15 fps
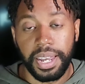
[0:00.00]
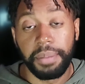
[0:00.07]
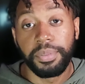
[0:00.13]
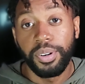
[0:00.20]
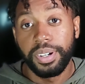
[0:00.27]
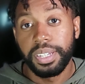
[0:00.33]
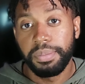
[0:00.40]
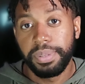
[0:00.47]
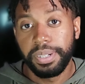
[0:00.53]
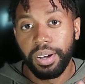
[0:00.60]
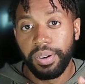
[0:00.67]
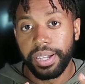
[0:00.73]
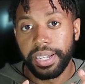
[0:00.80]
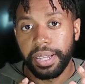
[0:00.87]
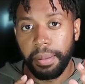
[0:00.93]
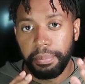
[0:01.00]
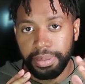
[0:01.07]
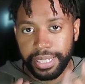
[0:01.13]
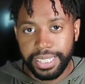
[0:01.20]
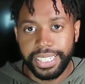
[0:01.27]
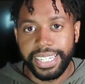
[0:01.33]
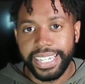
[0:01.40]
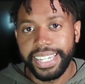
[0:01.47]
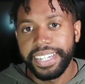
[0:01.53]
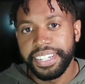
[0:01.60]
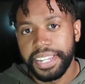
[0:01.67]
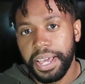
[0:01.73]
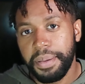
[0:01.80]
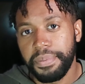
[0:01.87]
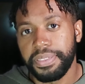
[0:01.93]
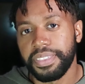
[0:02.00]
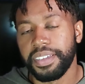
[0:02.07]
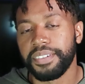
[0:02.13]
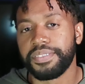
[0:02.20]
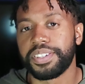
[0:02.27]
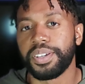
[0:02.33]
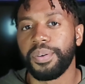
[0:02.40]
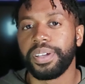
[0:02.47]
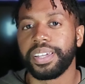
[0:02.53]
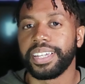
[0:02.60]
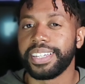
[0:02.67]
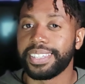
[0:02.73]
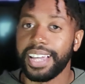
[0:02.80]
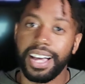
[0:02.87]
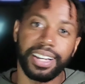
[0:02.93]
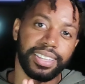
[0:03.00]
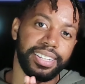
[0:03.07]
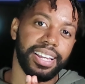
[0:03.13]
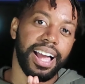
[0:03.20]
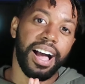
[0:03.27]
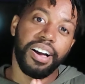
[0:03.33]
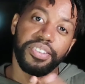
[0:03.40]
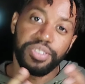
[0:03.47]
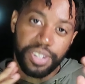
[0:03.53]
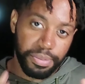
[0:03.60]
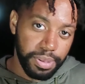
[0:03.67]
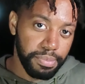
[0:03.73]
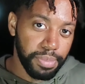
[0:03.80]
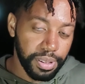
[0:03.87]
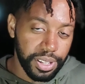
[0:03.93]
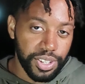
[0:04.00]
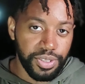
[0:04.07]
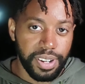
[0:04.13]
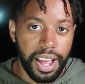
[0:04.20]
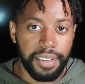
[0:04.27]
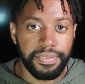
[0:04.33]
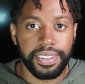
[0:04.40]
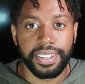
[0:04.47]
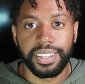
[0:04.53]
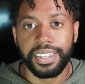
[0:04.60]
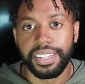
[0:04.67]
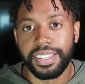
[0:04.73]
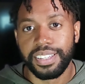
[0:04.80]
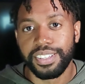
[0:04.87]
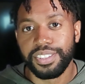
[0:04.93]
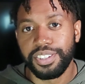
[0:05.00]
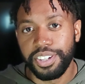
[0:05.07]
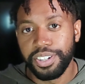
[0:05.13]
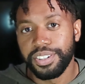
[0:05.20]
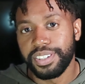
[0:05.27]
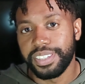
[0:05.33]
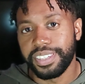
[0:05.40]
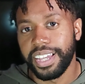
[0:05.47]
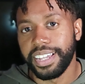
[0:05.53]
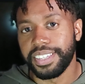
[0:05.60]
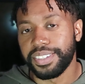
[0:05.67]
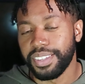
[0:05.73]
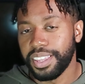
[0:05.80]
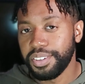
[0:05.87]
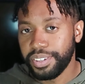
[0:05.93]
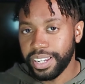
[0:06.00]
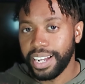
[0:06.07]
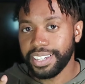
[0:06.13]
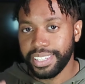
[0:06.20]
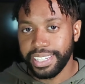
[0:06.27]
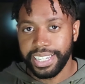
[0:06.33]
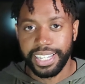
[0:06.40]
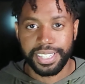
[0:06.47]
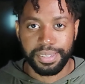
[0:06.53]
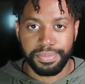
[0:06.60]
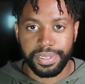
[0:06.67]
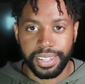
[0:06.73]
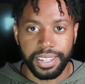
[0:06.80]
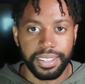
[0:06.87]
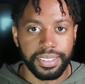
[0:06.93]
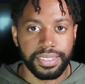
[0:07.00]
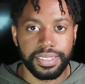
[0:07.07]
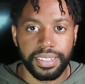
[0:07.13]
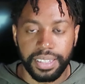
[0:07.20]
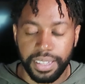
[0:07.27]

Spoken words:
And I'm going to be going completely in depth of showing exactly how you should be building traffic to your site so that you can actually get some sales.